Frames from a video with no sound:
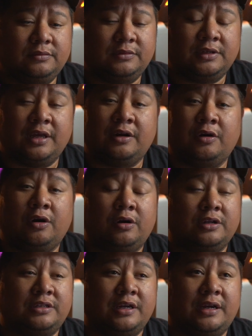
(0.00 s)
He had a
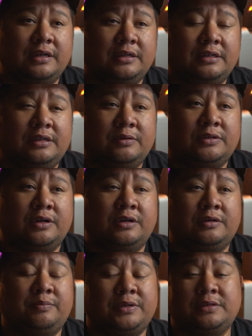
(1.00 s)
heart attack. He was
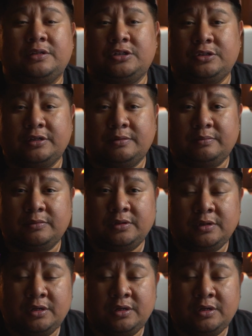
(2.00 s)
on a business trip,